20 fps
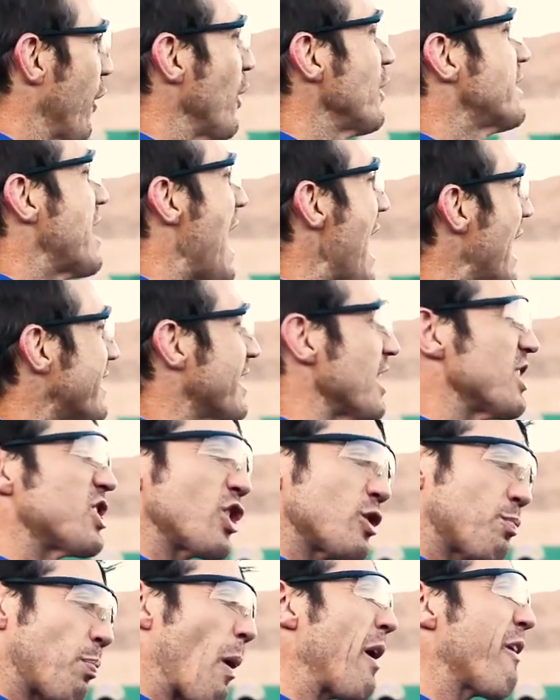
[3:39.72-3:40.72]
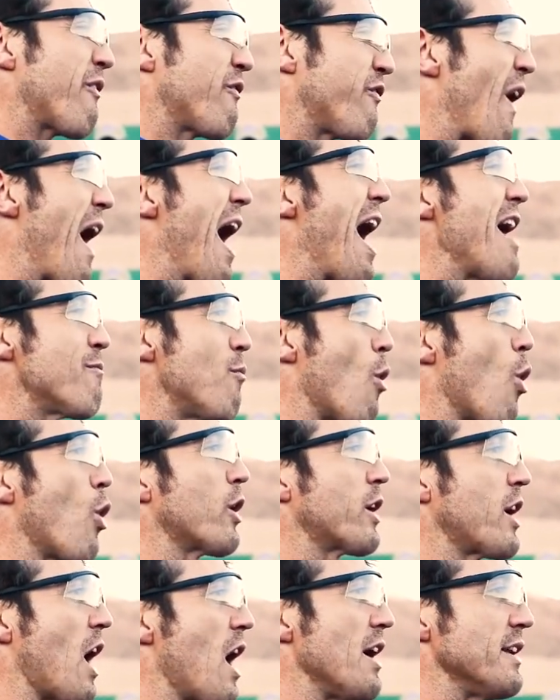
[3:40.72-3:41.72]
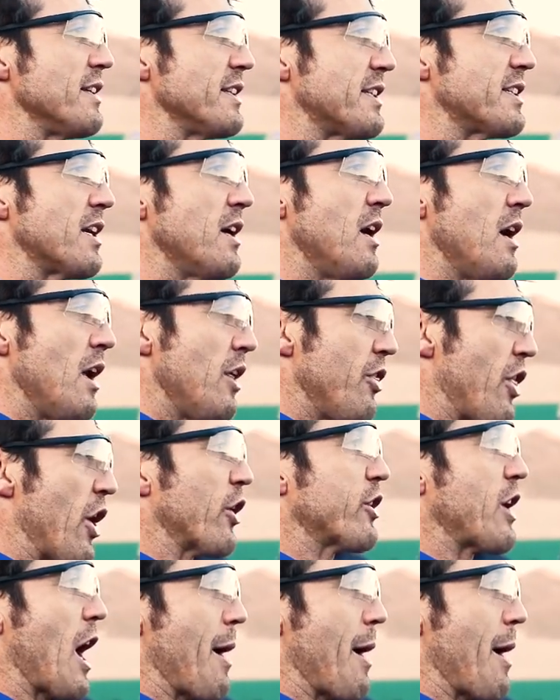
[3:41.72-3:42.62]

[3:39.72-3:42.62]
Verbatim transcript: you're in Texas, there's probably 5 more guns that are